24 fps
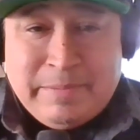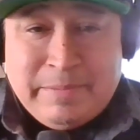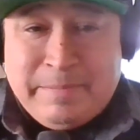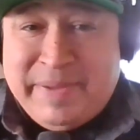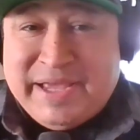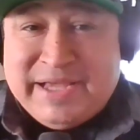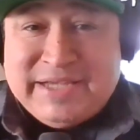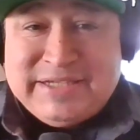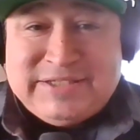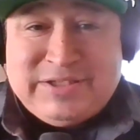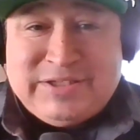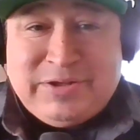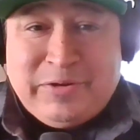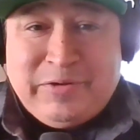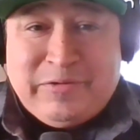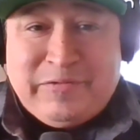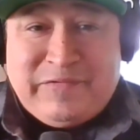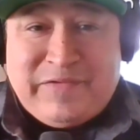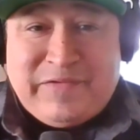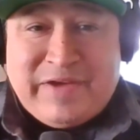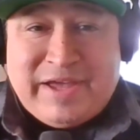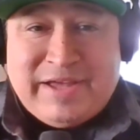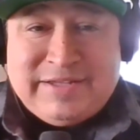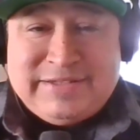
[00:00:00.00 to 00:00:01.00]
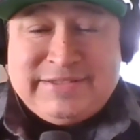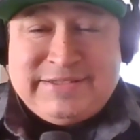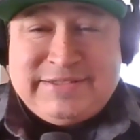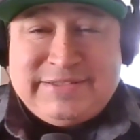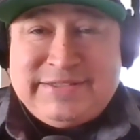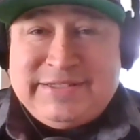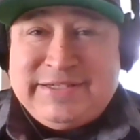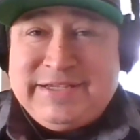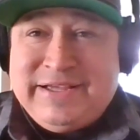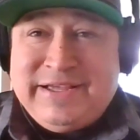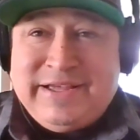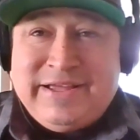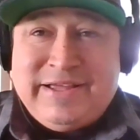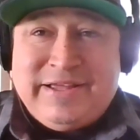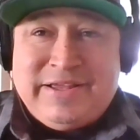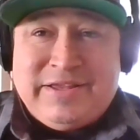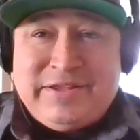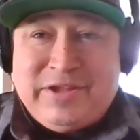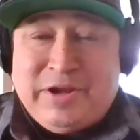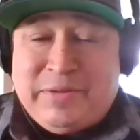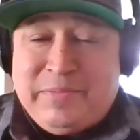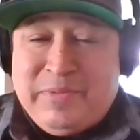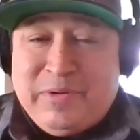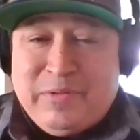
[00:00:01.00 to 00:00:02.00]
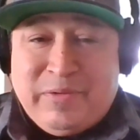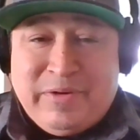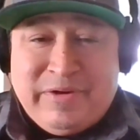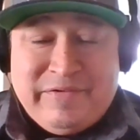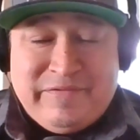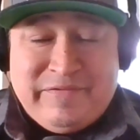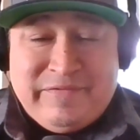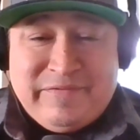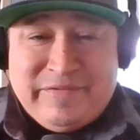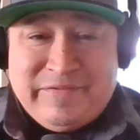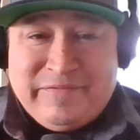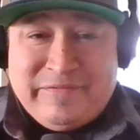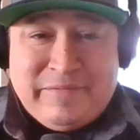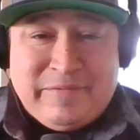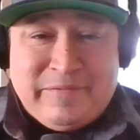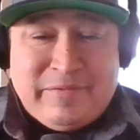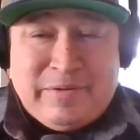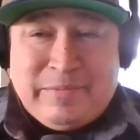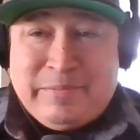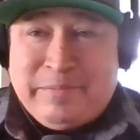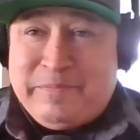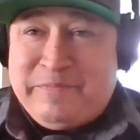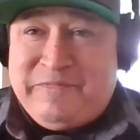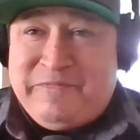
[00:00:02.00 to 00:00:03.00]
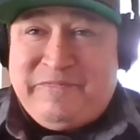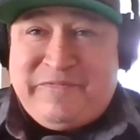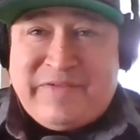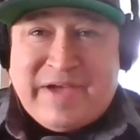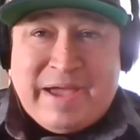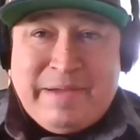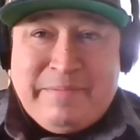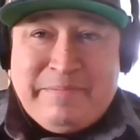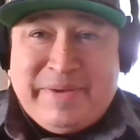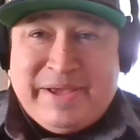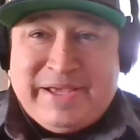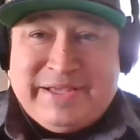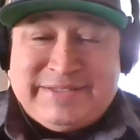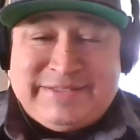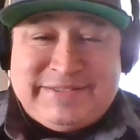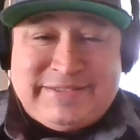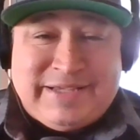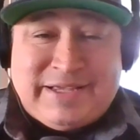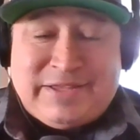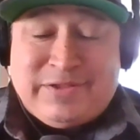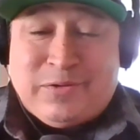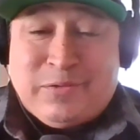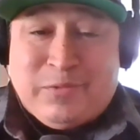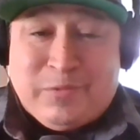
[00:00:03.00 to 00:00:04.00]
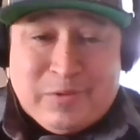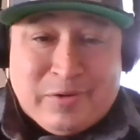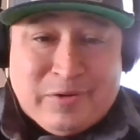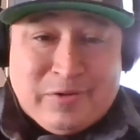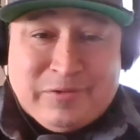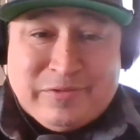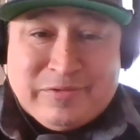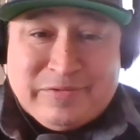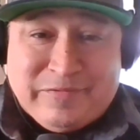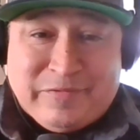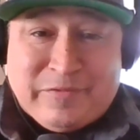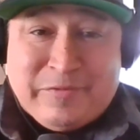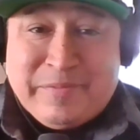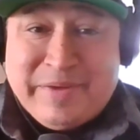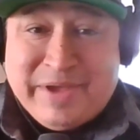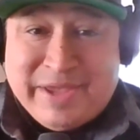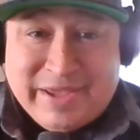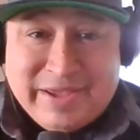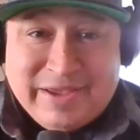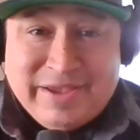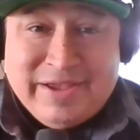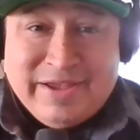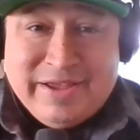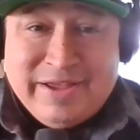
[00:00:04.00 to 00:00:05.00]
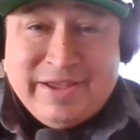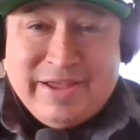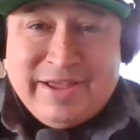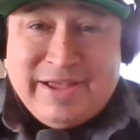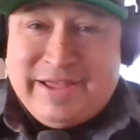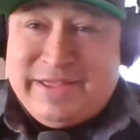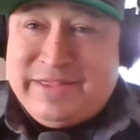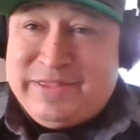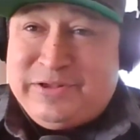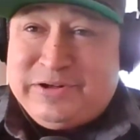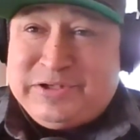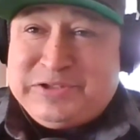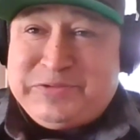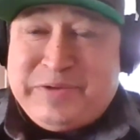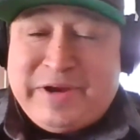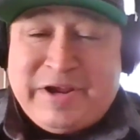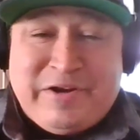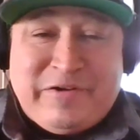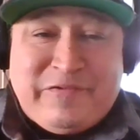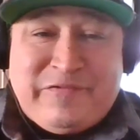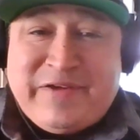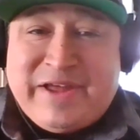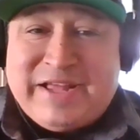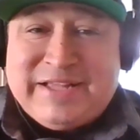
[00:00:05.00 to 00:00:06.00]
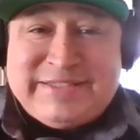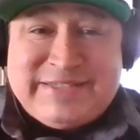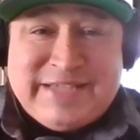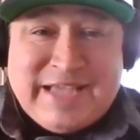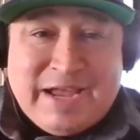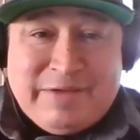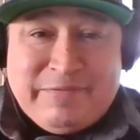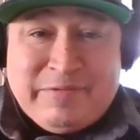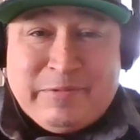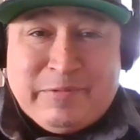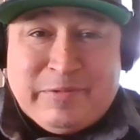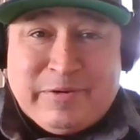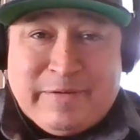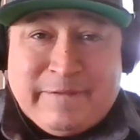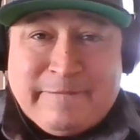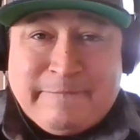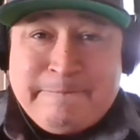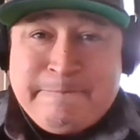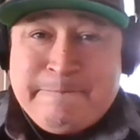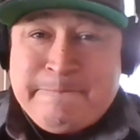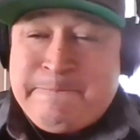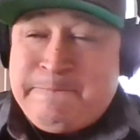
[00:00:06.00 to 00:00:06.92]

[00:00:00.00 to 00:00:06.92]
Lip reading: Biggest loyal fans, number one fan base in the world for me. There's Raider fans everywhere.